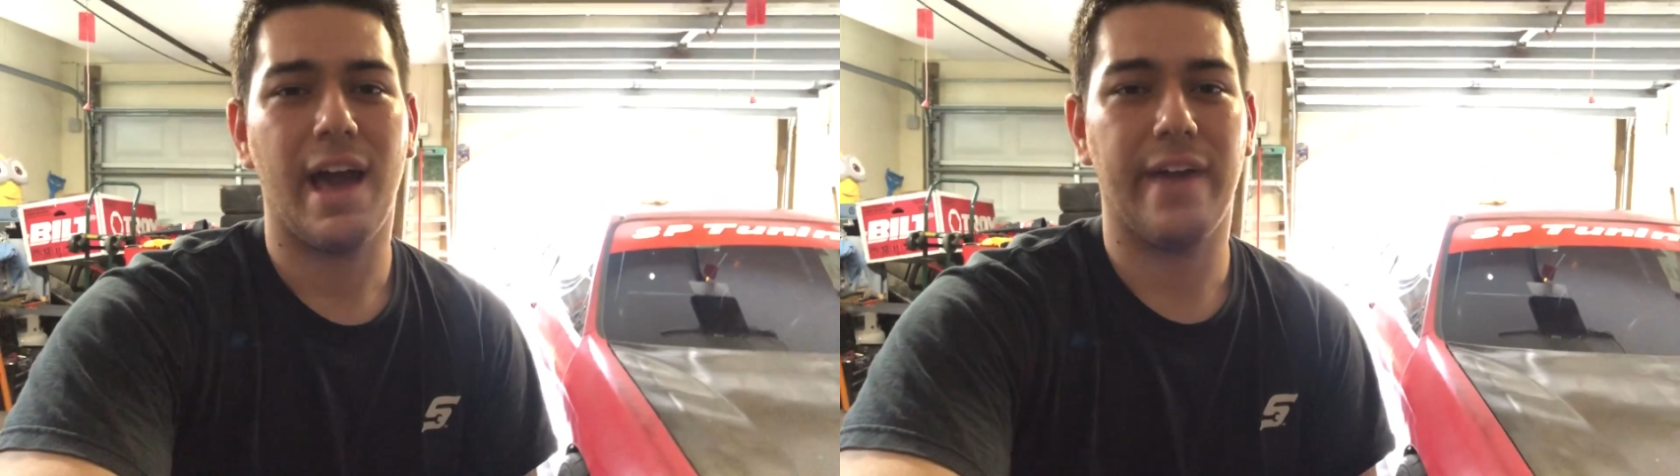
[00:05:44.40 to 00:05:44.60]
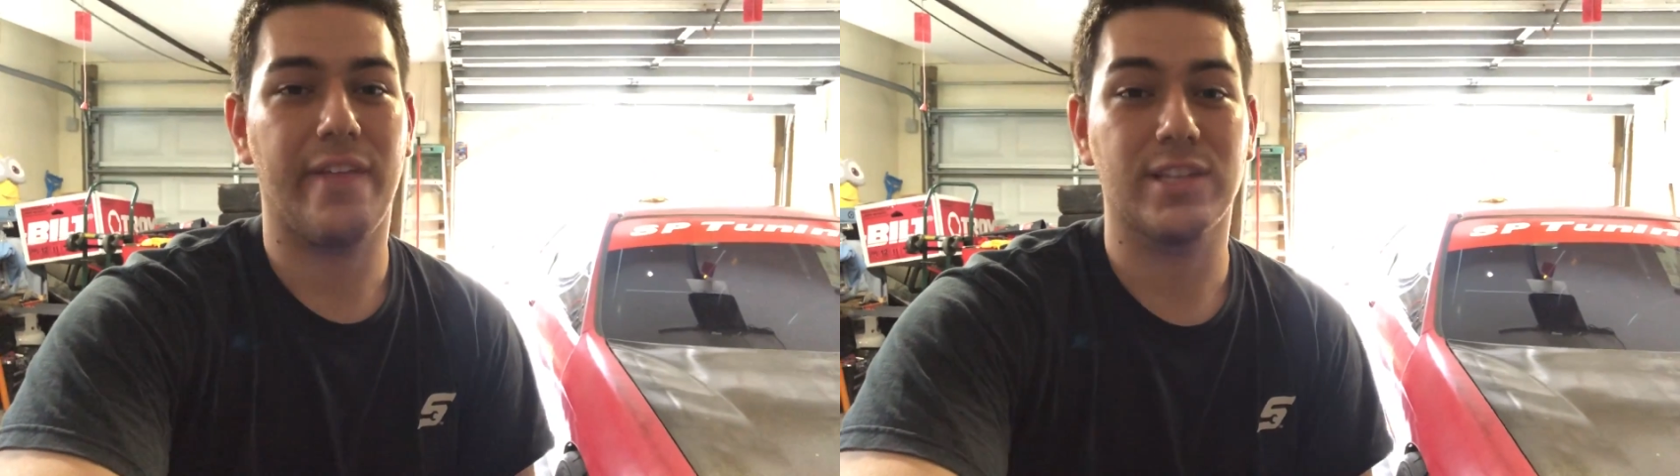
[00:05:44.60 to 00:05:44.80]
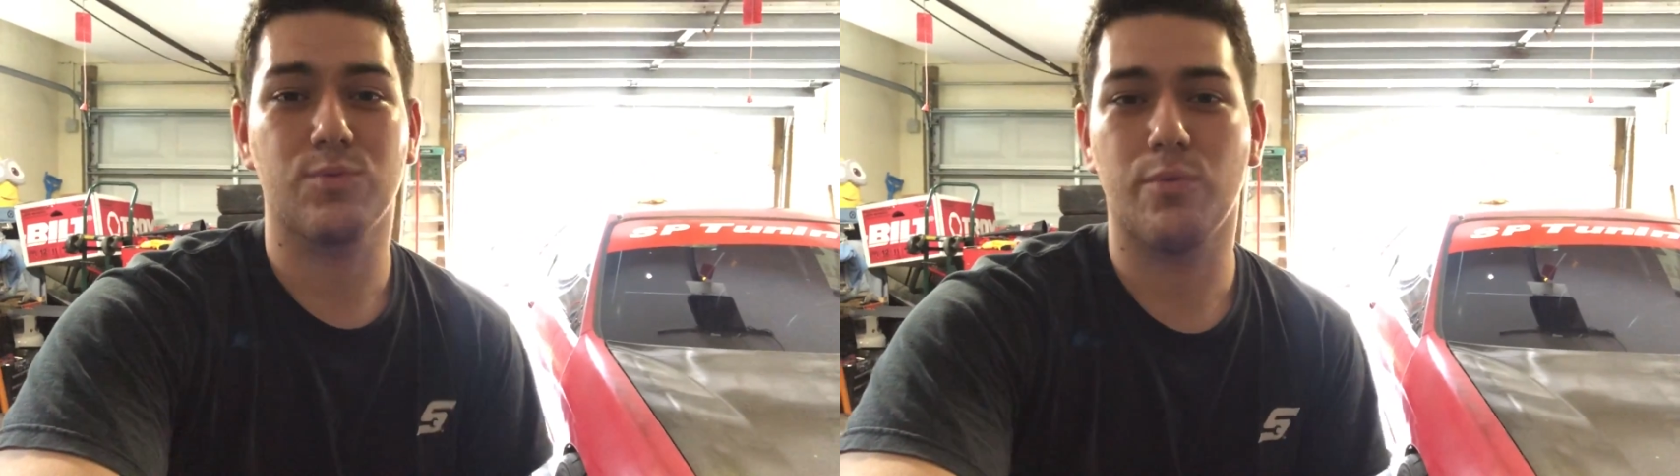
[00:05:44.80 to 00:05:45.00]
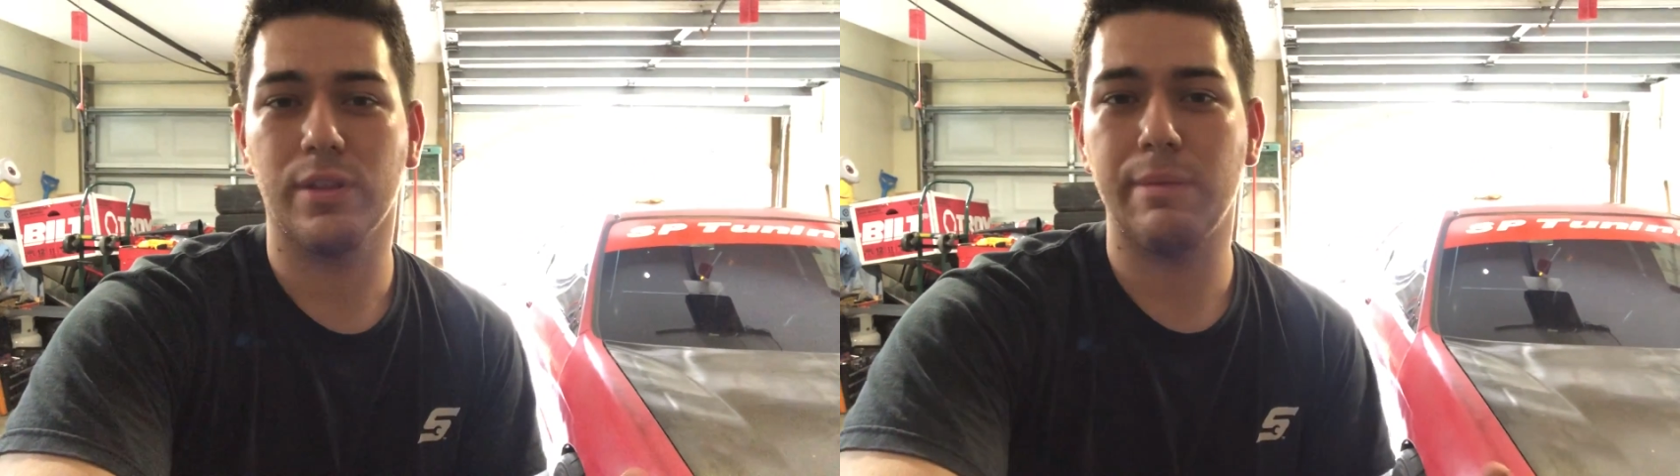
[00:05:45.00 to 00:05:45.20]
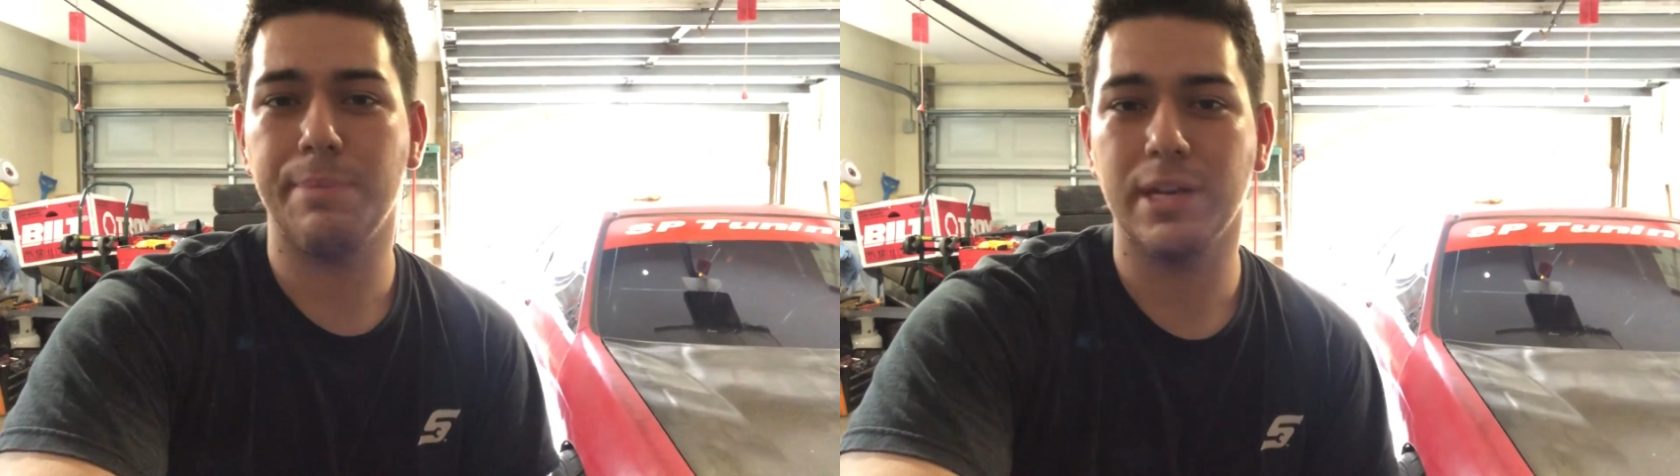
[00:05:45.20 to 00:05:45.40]
and that's what
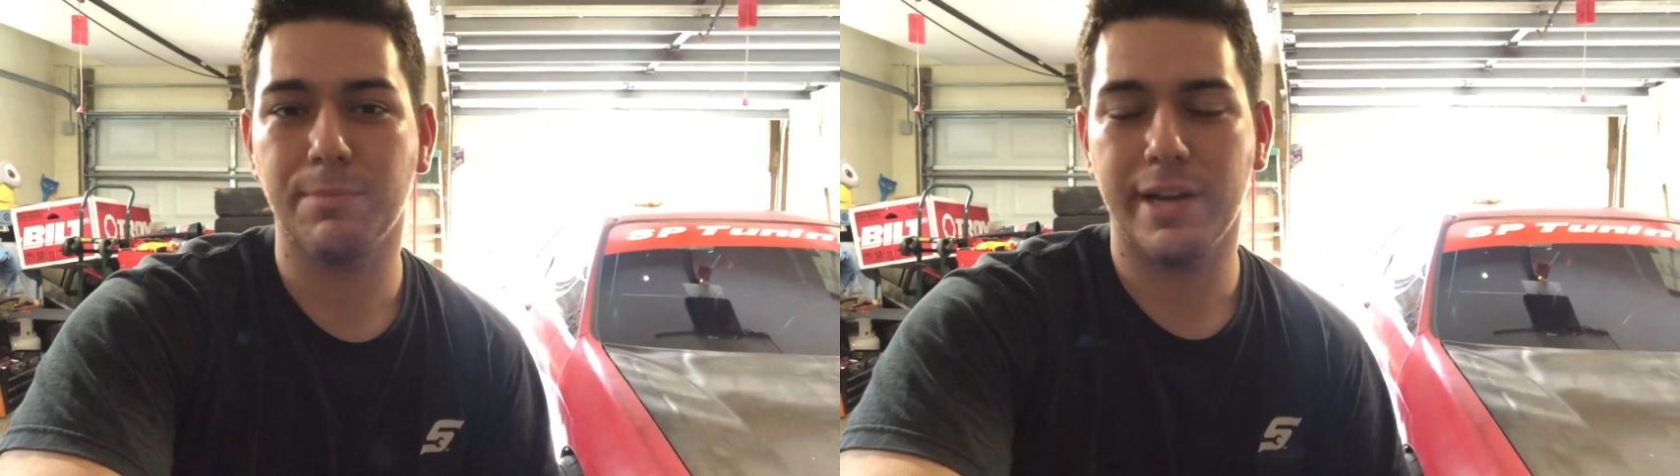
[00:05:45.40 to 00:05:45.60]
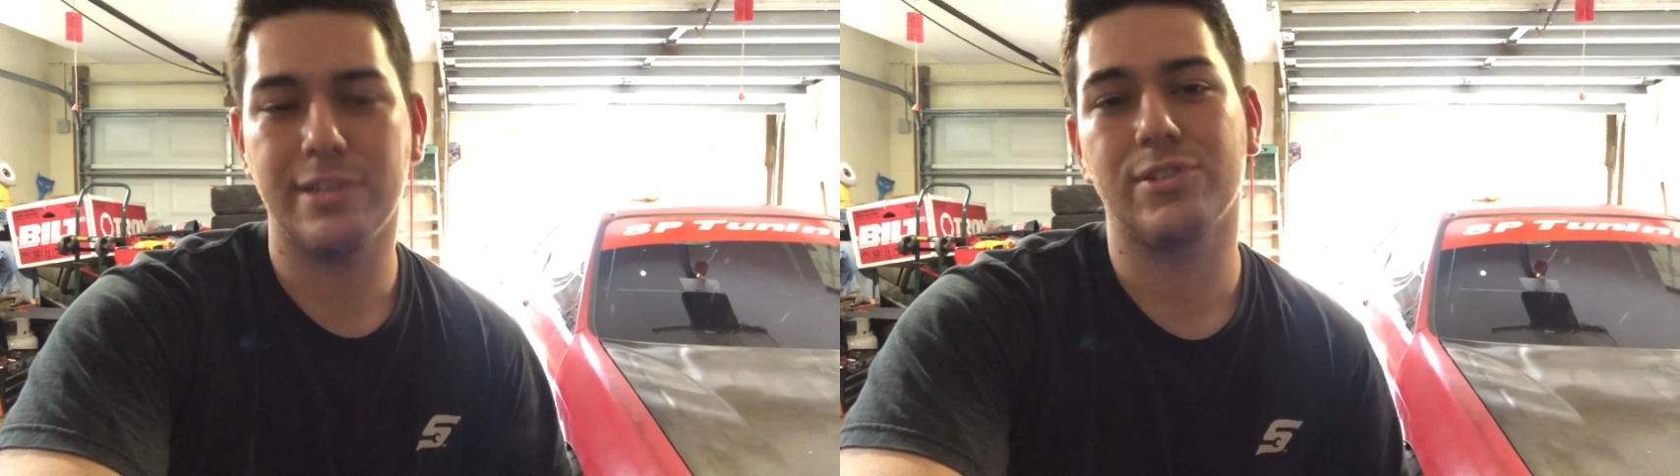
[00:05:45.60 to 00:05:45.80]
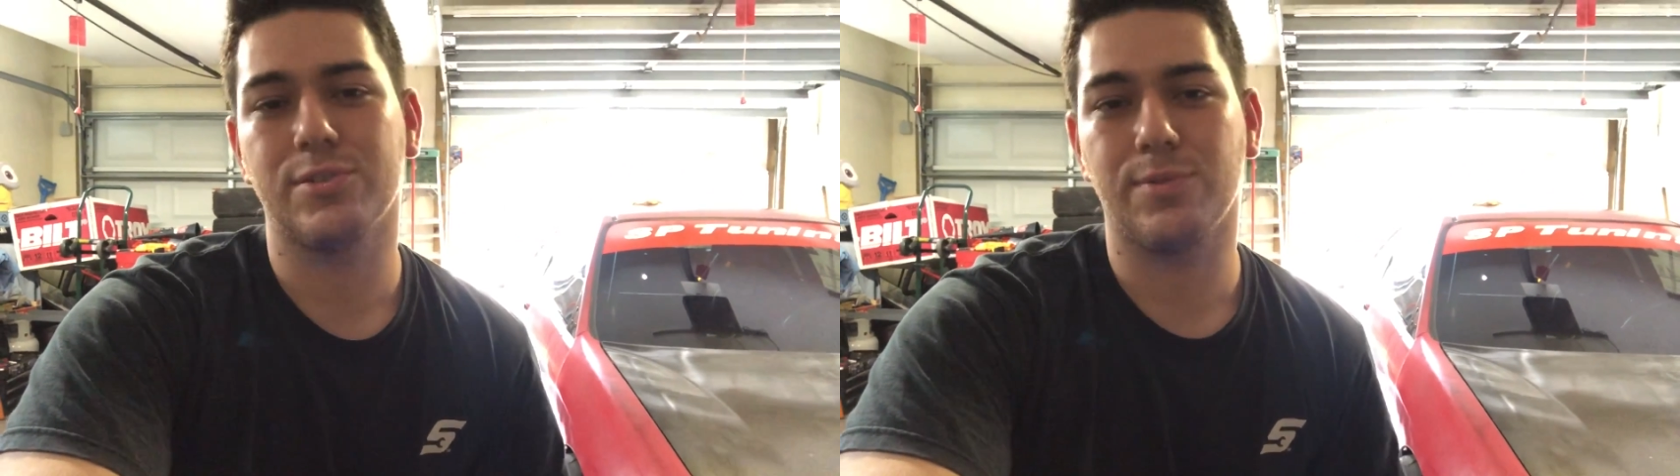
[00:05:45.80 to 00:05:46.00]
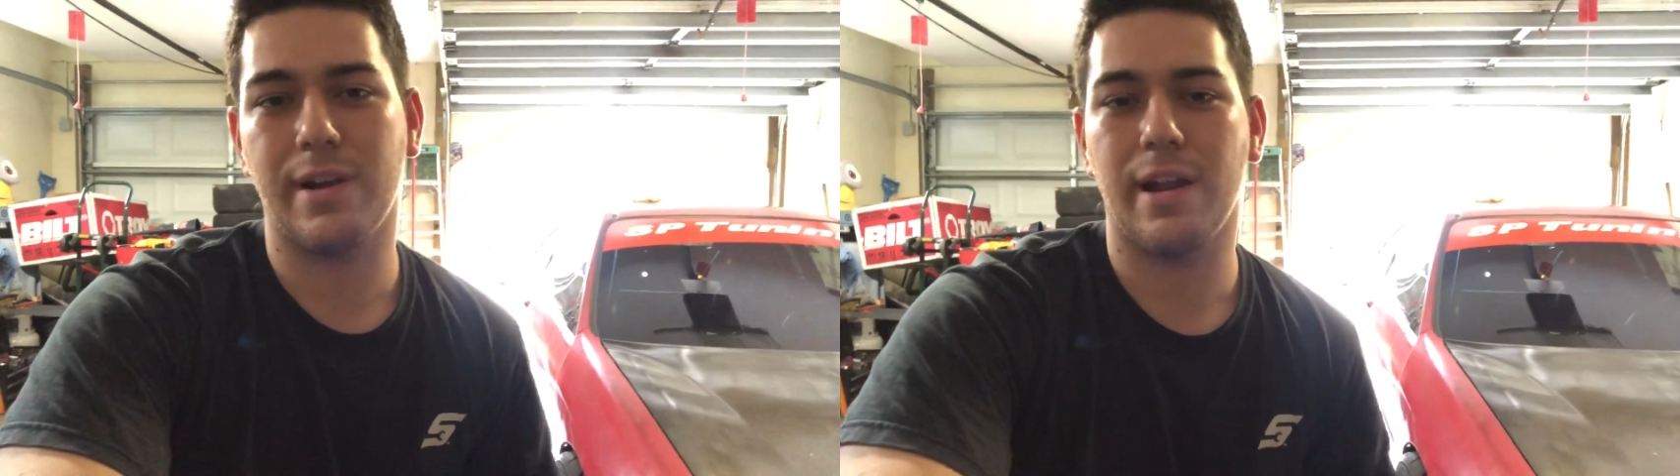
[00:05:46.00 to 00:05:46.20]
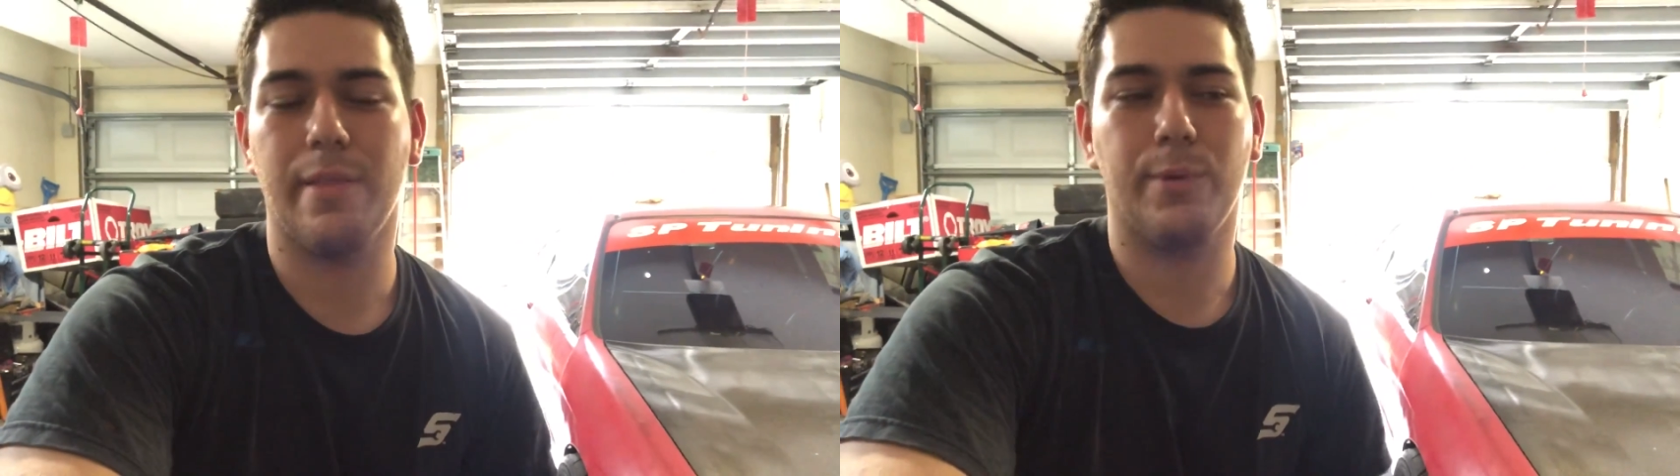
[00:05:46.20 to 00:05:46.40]
really piqued my interest
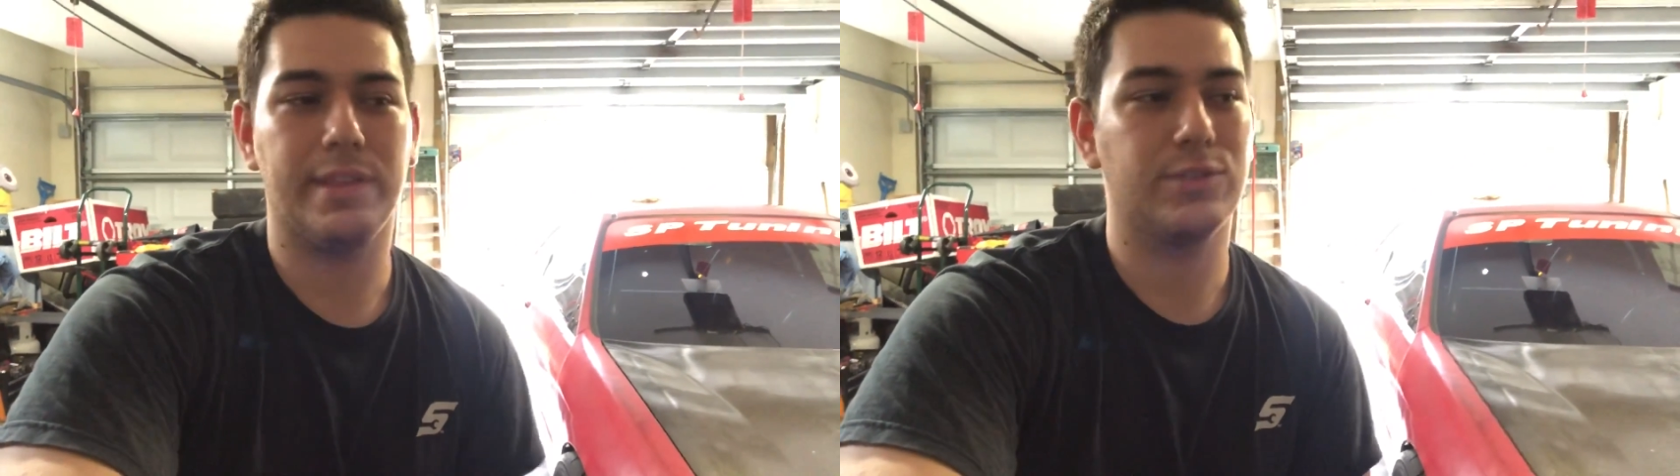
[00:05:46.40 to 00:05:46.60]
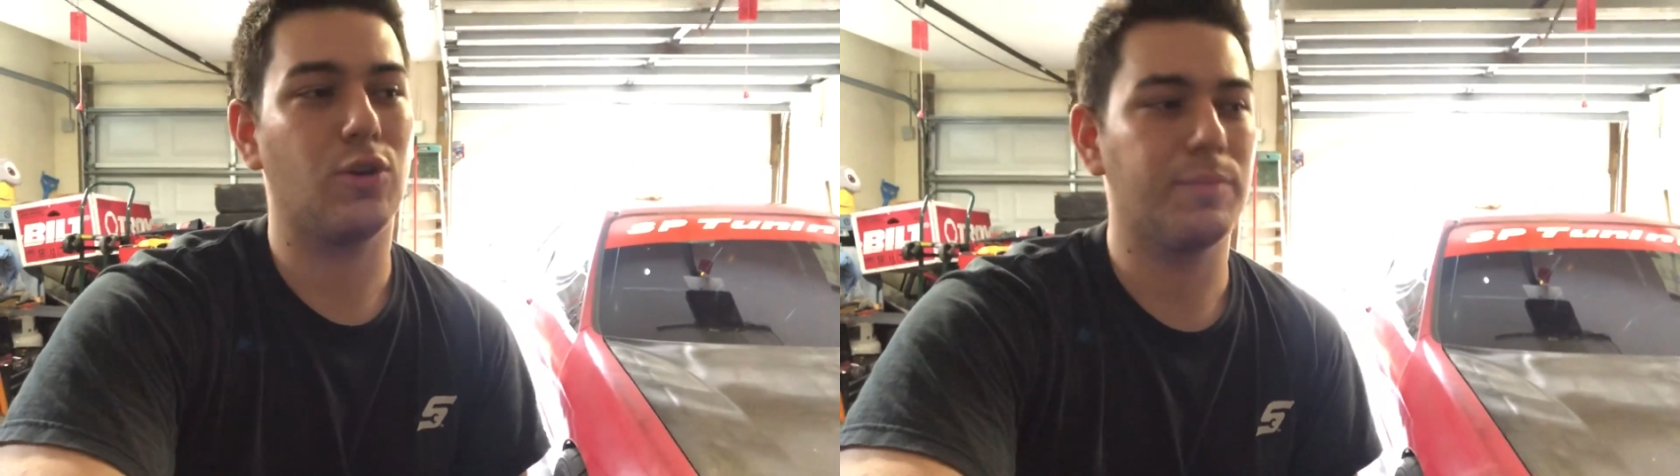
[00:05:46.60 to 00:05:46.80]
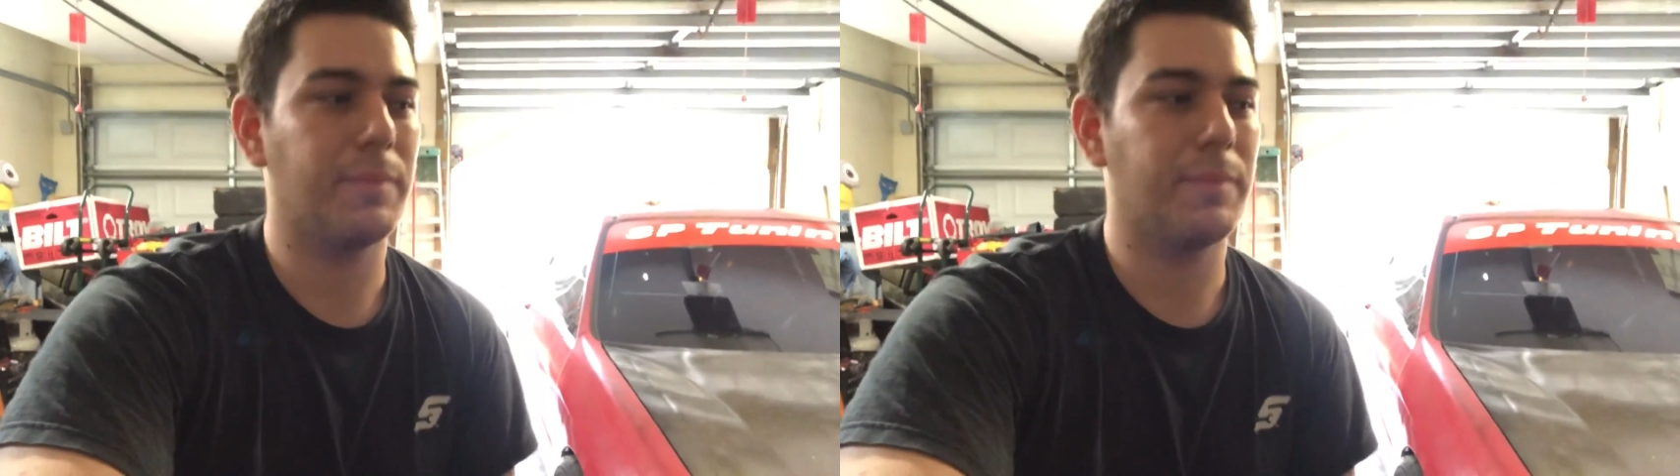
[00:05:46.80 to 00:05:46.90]
when they told